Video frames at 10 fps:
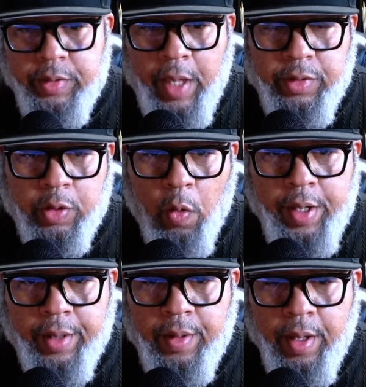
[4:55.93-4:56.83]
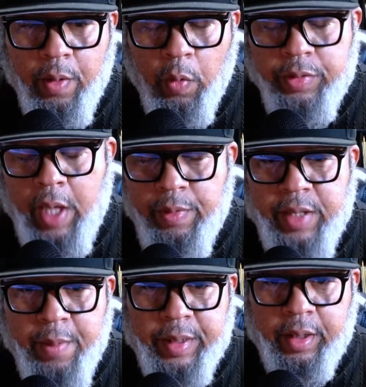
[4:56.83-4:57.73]
started, once I was
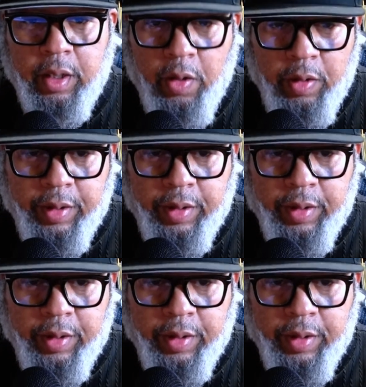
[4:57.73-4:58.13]
able to clearly